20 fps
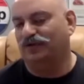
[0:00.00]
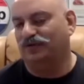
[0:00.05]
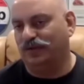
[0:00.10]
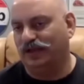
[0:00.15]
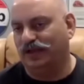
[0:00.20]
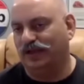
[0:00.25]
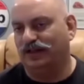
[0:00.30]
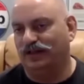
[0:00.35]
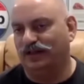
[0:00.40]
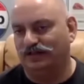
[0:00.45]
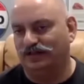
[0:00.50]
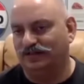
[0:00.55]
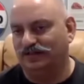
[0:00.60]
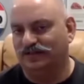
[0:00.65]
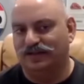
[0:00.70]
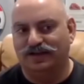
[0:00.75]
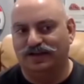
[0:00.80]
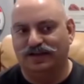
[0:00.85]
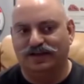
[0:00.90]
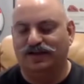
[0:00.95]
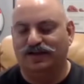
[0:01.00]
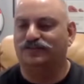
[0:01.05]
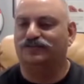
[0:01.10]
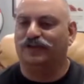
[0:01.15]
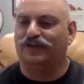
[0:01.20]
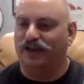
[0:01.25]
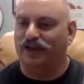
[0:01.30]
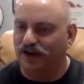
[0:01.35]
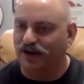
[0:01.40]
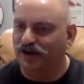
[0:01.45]
Reels,
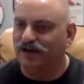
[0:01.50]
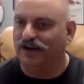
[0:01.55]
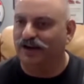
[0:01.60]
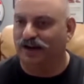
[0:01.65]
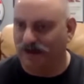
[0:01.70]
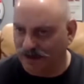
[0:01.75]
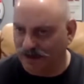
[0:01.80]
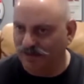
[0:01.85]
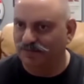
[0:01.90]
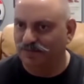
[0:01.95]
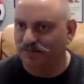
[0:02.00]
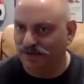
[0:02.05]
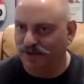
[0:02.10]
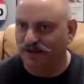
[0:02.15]
it's irritating.